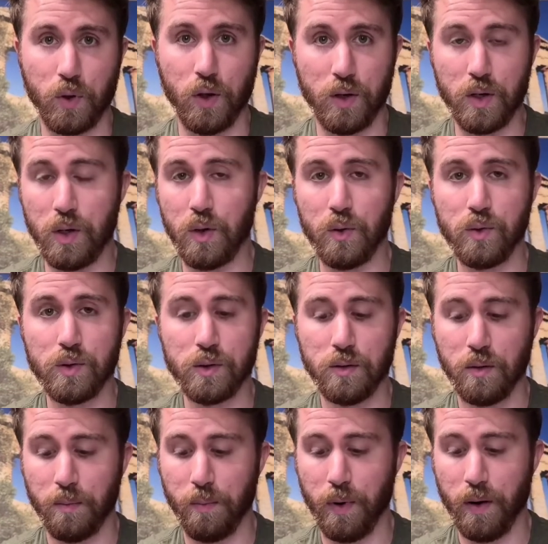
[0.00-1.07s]
good to use,
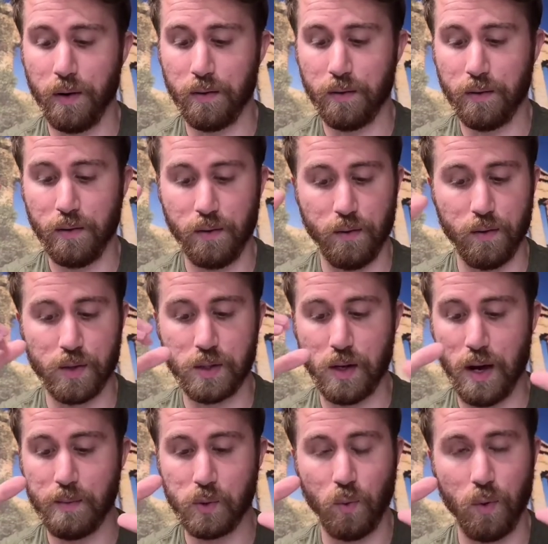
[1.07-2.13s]
but there's
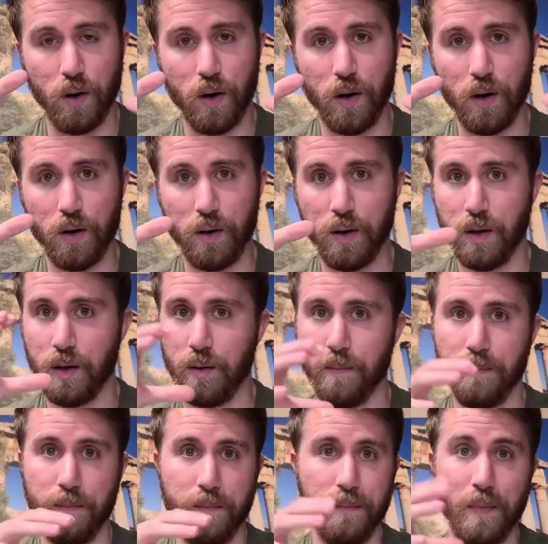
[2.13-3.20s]
times where
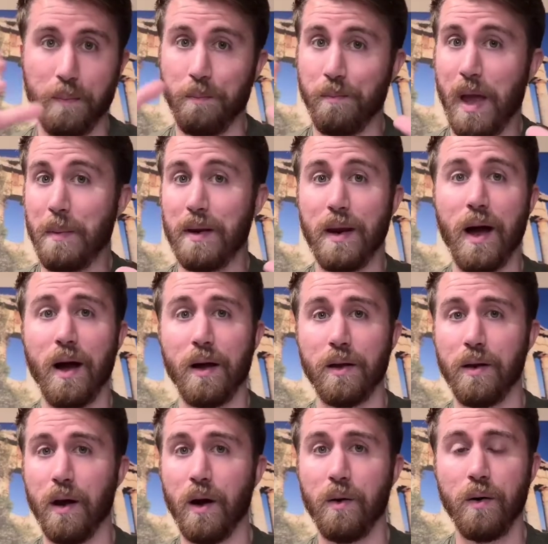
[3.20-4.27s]
maybe not,
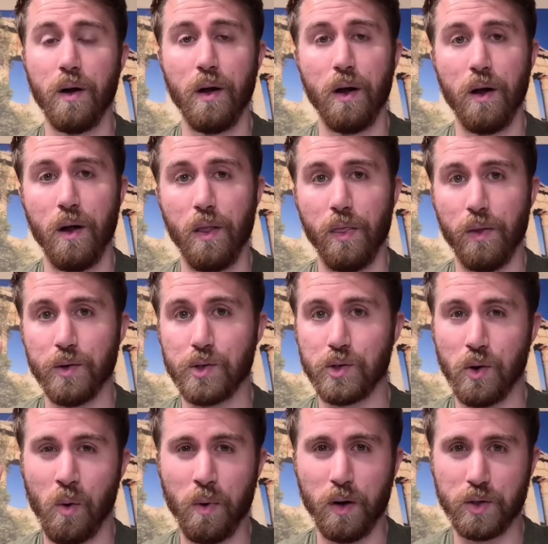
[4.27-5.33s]
you know? There's
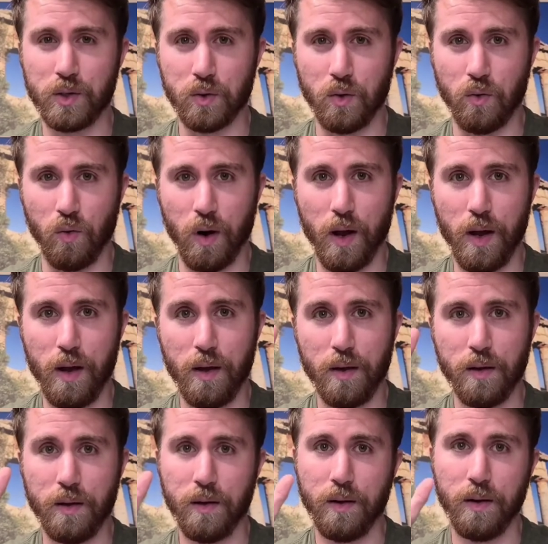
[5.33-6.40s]
so much gray
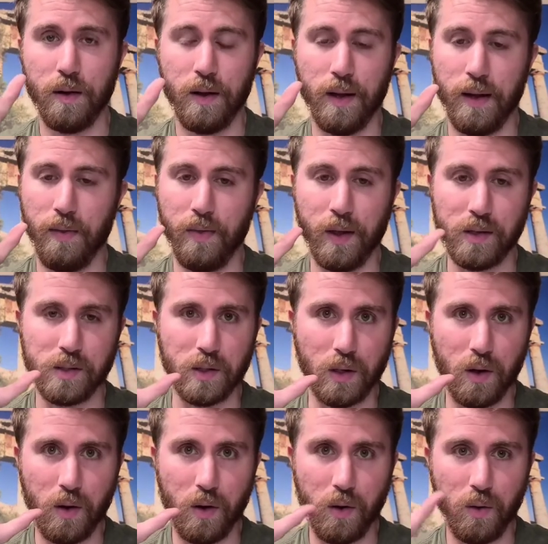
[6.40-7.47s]
and things can
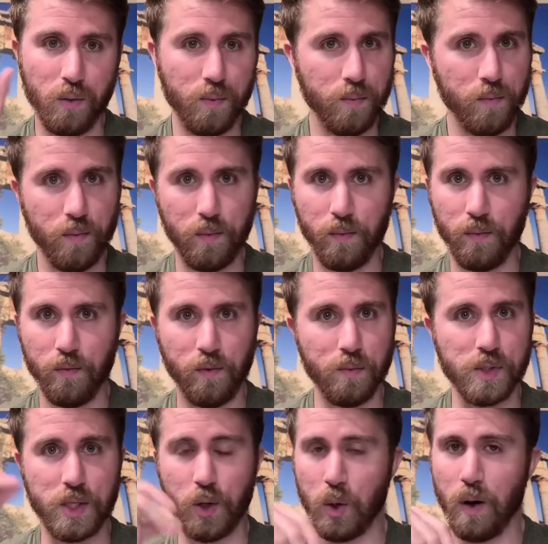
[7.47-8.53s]
go
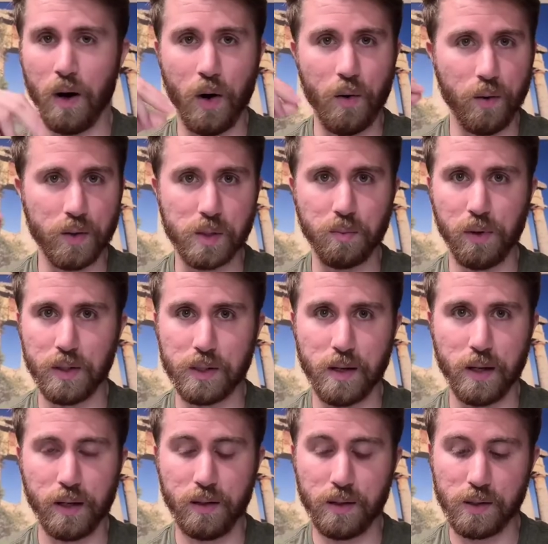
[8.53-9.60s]
from zero to 100 in split
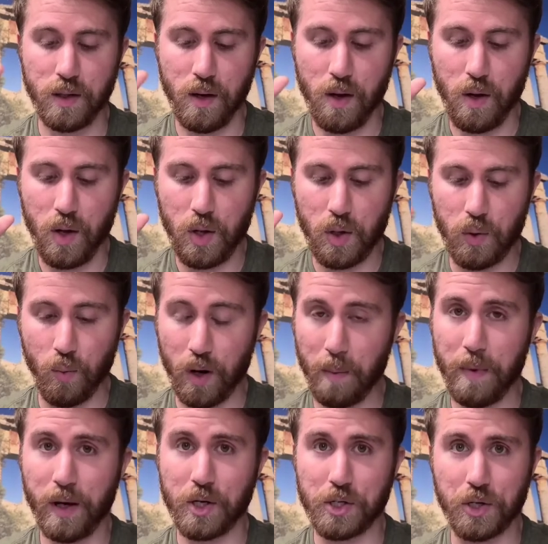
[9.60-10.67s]
seconds. You want to
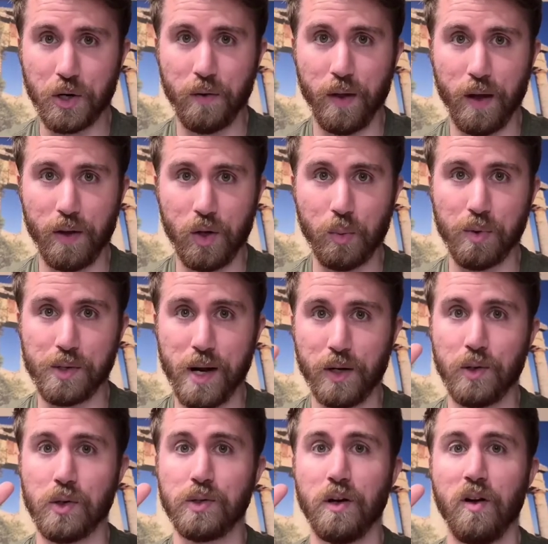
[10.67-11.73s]
make sure that you
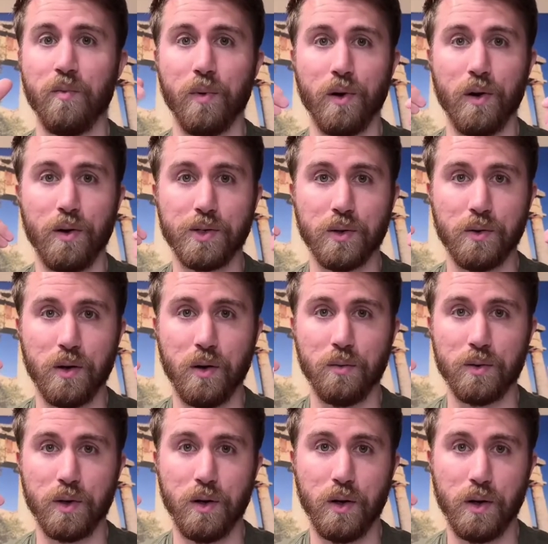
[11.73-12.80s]
protect yourself, but also
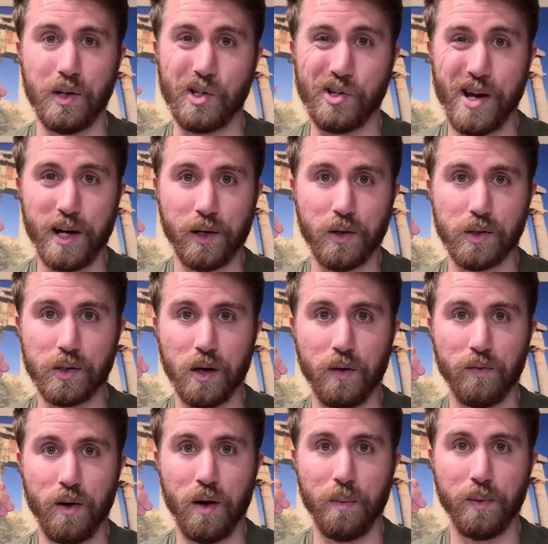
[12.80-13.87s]
don't jack
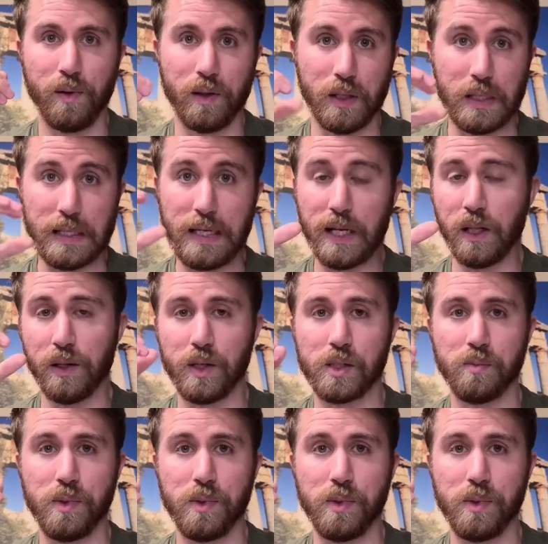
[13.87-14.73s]
yourself up, legally